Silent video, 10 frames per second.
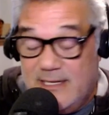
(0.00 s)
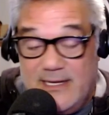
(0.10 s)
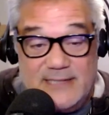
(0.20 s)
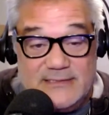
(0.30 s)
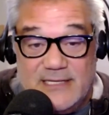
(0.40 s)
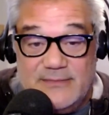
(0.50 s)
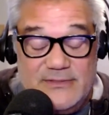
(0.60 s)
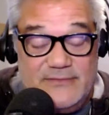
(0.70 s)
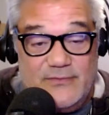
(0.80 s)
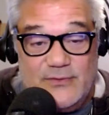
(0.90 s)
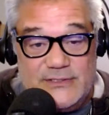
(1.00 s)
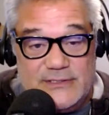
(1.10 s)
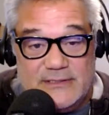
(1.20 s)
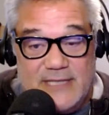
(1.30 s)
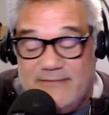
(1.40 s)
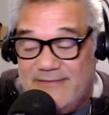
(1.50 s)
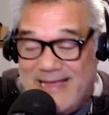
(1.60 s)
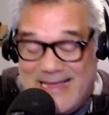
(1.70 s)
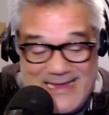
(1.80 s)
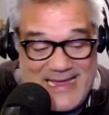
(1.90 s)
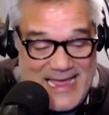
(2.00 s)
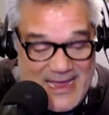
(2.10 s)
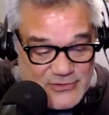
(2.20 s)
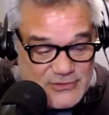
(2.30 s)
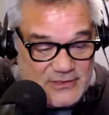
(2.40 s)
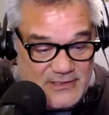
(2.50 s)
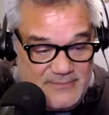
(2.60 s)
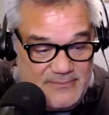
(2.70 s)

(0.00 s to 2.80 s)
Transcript: has come to fruition, have actually